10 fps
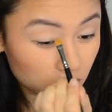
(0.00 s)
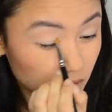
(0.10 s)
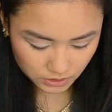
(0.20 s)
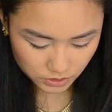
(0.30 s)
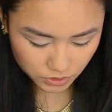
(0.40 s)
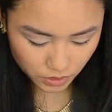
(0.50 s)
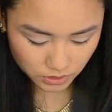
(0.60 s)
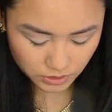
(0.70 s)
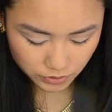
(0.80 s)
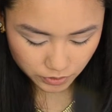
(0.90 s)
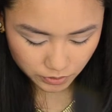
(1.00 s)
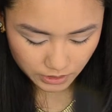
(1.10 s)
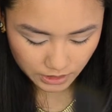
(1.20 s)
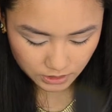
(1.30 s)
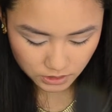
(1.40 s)
This Darling
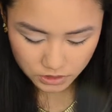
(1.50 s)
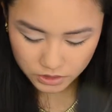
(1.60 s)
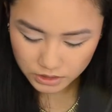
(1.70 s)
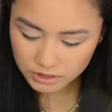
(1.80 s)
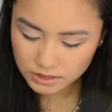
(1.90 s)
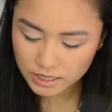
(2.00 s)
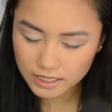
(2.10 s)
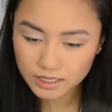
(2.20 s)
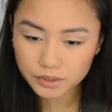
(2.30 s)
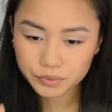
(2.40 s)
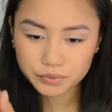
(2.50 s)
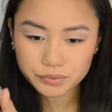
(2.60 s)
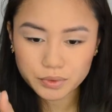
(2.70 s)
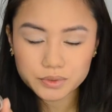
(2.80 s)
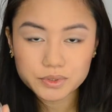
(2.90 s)
Croquette color is a
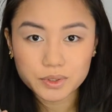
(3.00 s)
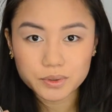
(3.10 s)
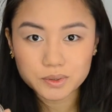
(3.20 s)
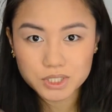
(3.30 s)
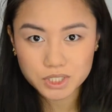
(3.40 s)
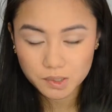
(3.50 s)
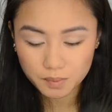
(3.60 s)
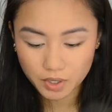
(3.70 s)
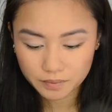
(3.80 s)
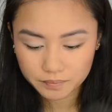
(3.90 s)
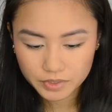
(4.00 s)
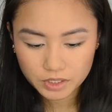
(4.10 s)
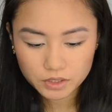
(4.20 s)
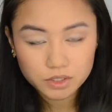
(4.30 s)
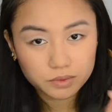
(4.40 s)
rose gold shimmer.
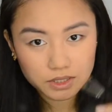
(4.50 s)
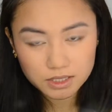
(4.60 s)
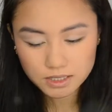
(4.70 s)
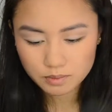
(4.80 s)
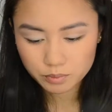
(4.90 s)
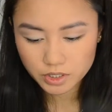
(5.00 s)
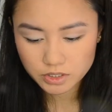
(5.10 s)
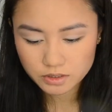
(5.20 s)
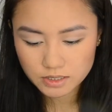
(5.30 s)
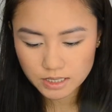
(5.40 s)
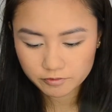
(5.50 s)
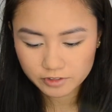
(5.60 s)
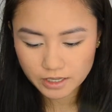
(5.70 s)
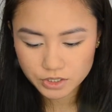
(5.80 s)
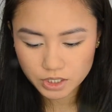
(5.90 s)
So with the same brush, the same
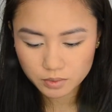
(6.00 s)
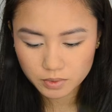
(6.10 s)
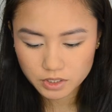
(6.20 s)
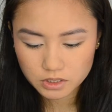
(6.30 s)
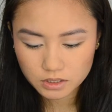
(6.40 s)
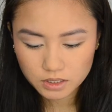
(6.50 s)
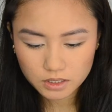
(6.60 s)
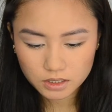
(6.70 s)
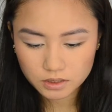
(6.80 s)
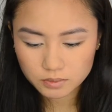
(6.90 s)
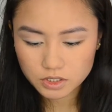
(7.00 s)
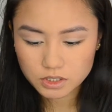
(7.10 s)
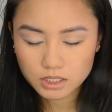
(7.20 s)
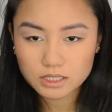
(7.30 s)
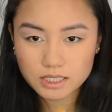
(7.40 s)
flat shader brush, I'm just
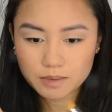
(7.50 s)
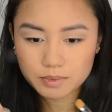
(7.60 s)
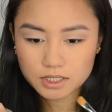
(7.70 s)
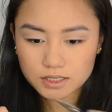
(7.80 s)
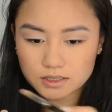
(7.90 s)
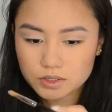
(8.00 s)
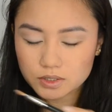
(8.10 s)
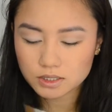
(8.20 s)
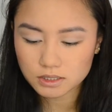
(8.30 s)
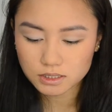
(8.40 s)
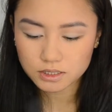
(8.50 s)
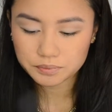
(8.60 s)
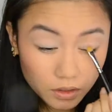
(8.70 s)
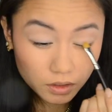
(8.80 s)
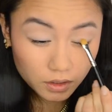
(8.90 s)
gonna tap it into the lid
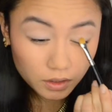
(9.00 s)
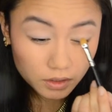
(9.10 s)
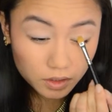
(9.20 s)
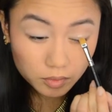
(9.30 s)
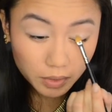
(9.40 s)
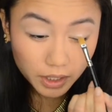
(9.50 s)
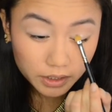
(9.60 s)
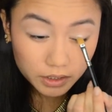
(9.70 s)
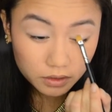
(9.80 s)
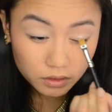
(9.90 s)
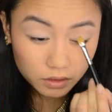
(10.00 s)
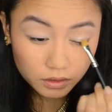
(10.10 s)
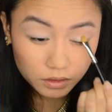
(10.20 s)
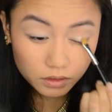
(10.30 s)
and then pack it on.